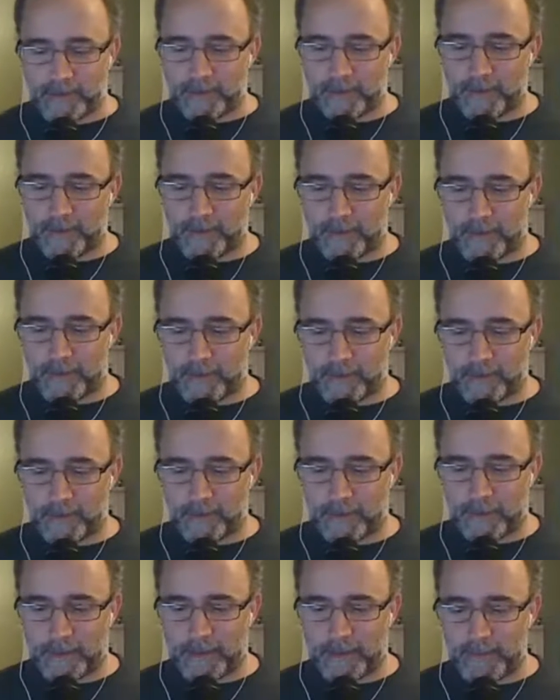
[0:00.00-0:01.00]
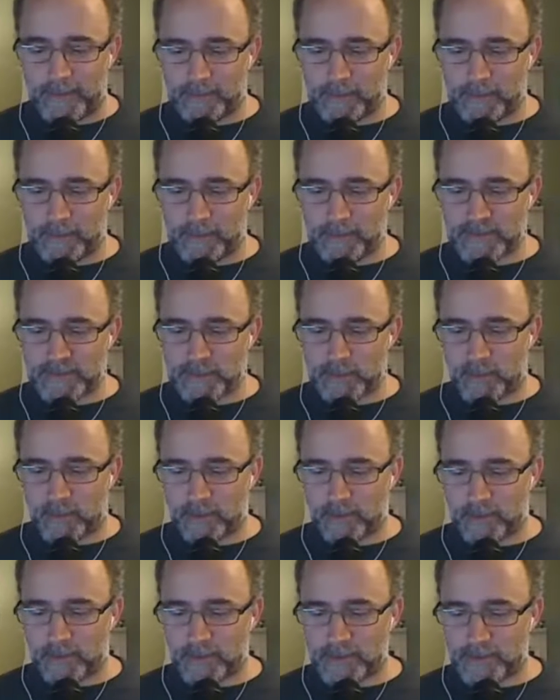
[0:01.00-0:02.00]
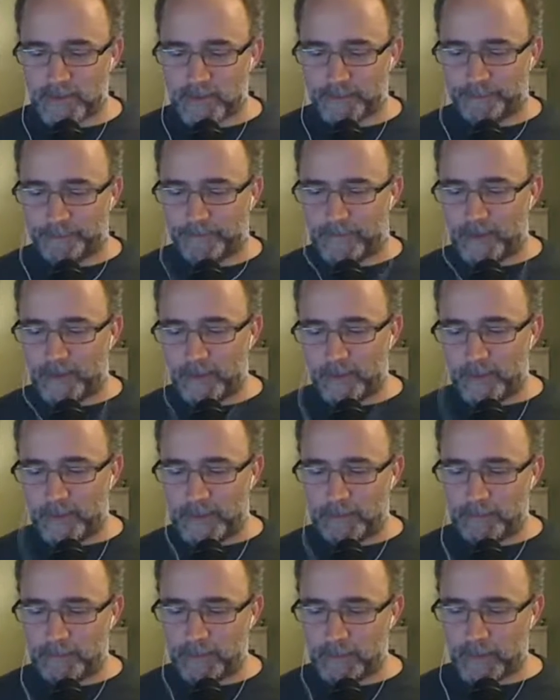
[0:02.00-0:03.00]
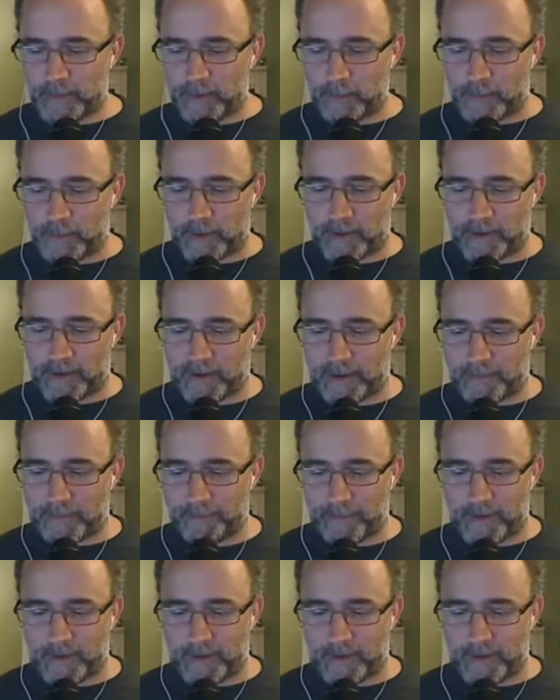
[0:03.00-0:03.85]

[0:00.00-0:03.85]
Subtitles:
I had my mom's pork roast and homemade blueberry pie,